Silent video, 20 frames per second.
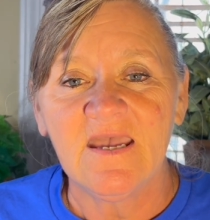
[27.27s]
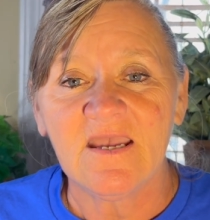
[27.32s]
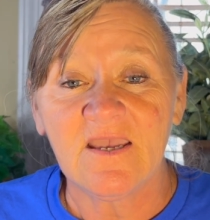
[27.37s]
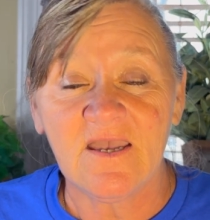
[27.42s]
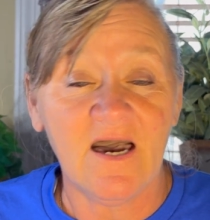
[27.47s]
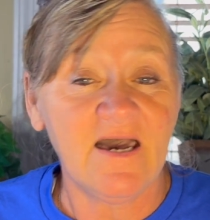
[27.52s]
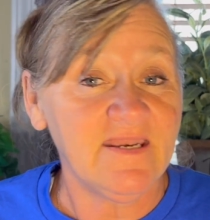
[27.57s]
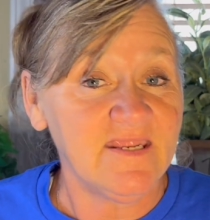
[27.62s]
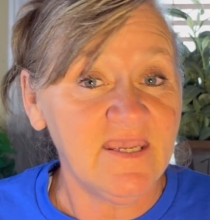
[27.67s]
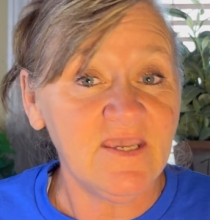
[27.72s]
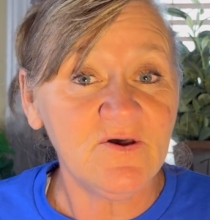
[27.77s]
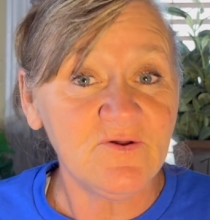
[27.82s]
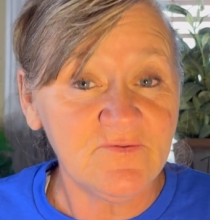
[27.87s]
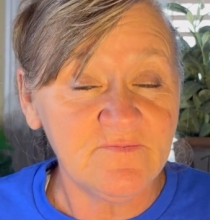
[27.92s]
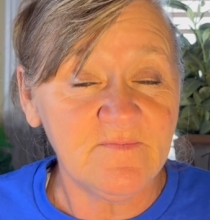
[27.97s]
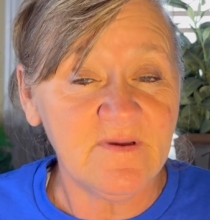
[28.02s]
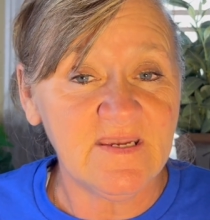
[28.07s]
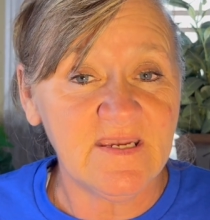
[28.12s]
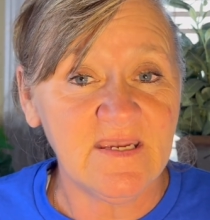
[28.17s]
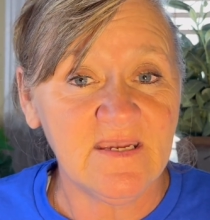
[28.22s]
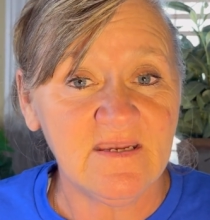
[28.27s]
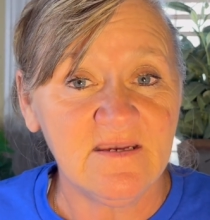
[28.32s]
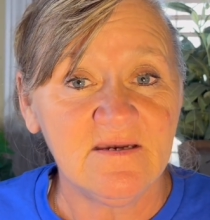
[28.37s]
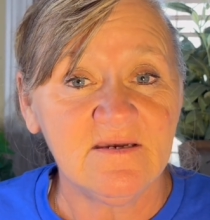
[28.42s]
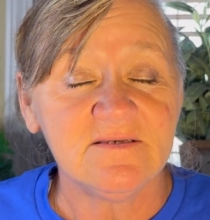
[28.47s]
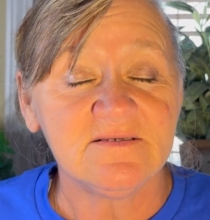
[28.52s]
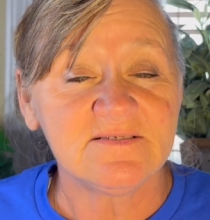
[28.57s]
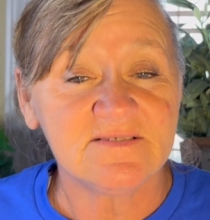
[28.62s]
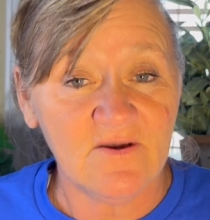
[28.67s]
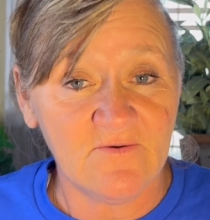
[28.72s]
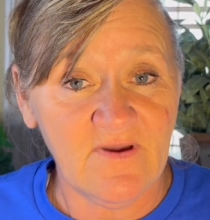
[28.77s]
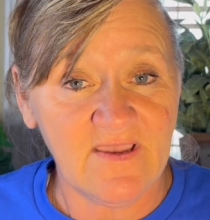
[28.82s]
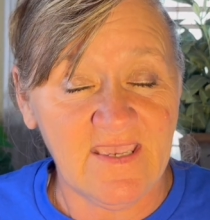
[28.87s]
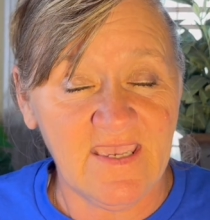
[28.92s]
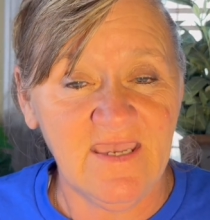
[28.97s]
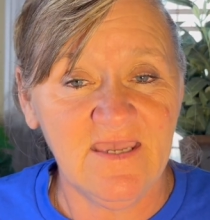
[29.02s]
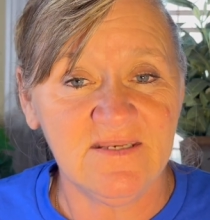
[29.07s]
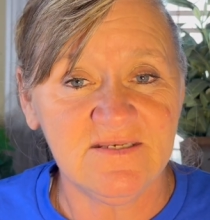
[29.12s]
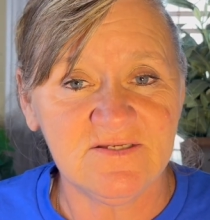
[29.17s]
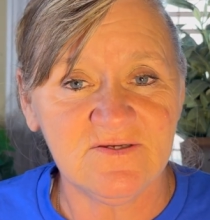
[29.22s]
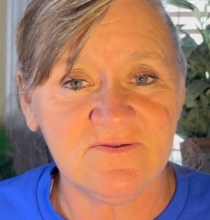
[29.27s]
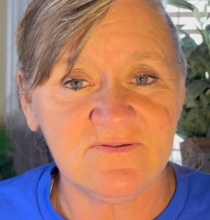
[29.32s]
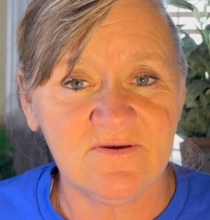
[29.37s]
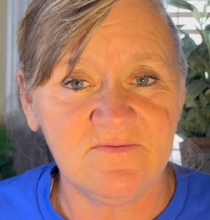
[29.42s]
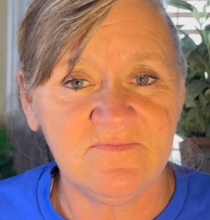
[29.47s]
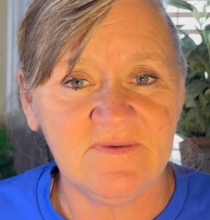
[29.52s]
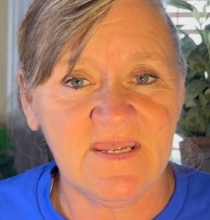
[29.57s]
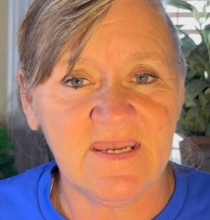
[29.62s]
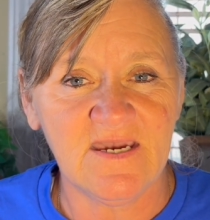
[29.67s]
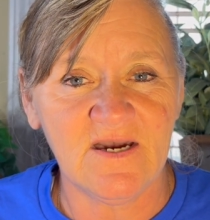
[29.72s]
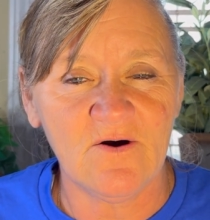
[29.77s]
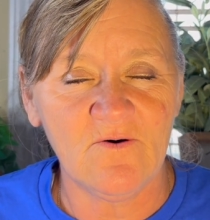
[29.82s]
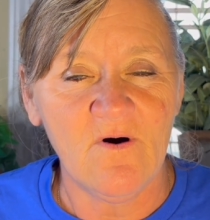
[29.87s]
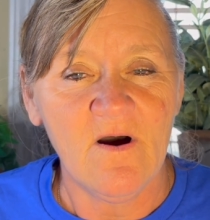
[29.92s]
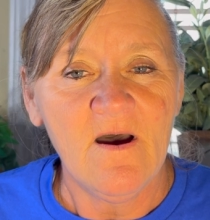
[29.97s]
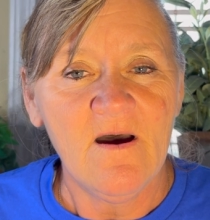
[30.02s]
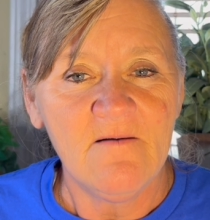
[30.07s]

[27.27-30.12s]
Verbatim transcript: God healed me, so I can do them now.